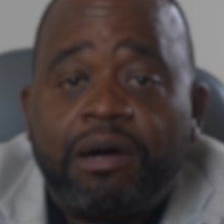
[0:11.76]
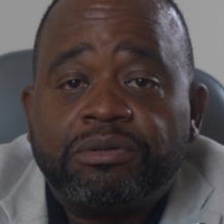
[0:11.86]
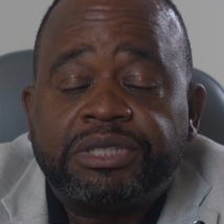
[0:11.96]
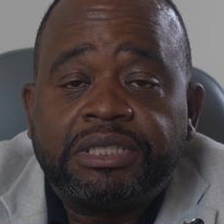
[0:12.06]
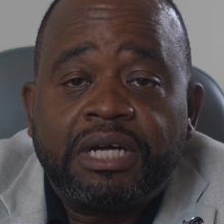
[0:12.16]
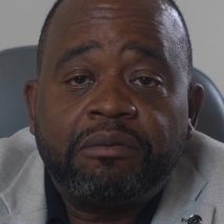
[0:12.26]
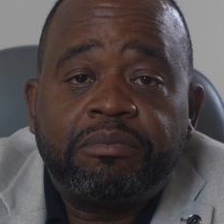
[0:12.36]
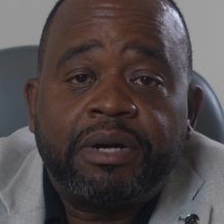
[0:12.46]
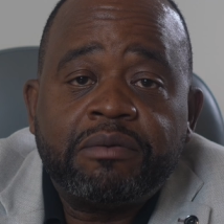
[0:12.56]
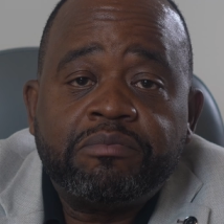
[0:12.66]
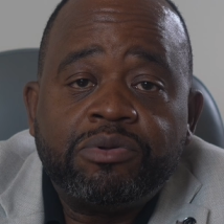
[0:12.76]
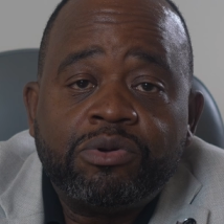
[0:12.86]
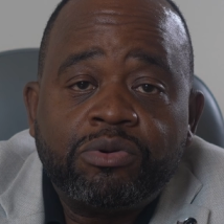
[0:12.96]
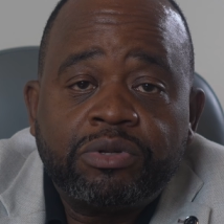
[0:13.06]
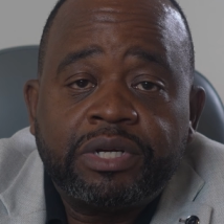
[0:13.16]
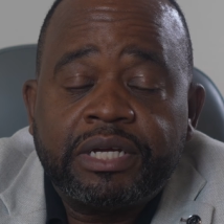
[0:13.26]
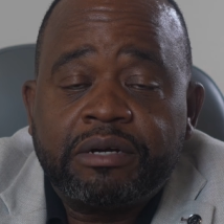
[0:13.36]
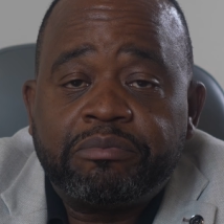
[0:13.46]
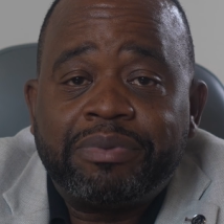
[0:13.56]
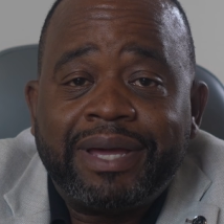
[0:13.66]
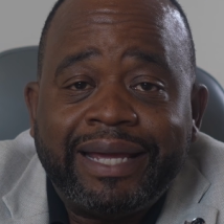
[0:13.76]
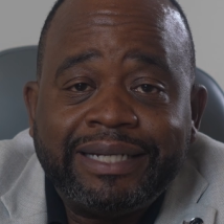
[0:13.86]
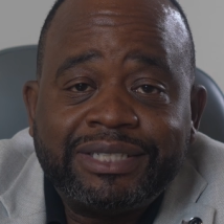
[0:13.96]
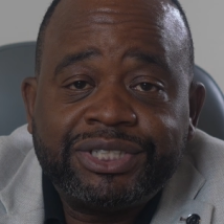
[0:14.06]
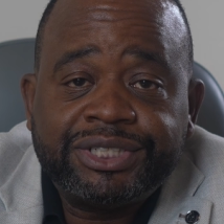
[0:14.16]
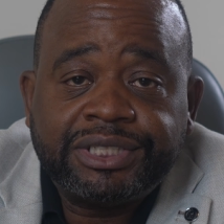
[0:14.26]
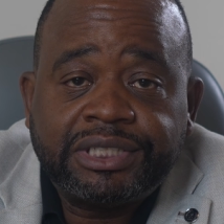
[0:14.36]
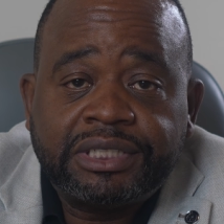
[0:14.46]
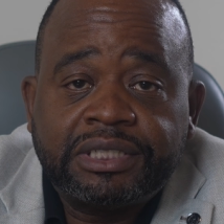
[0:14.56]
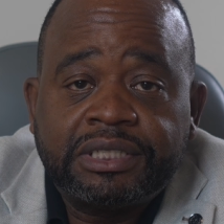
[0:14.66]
I will start by building a patient